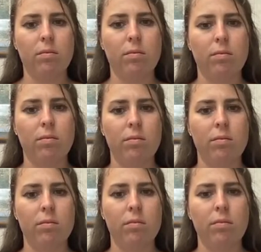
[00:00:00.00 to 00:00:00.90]

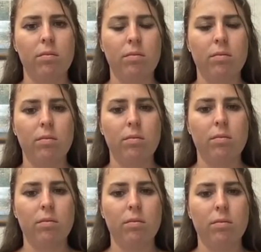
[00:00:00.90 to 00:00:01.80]

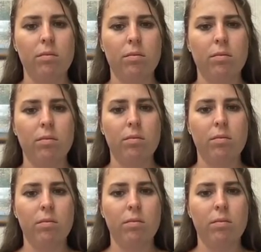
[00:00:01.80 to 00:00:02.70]

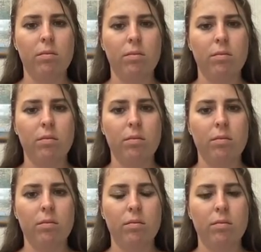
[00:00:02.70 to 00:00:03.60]

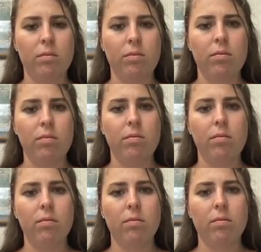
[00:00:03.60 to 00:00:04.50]

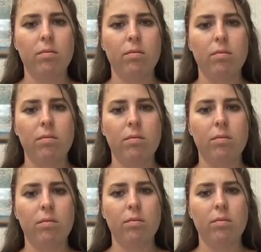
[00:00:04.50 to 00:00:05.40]

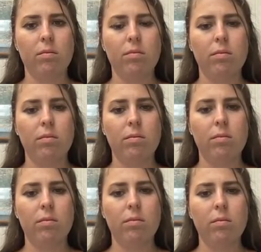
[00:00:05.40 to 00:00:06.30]

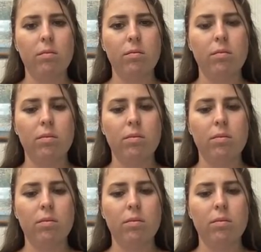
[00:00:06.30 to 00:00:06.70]
(not speaking)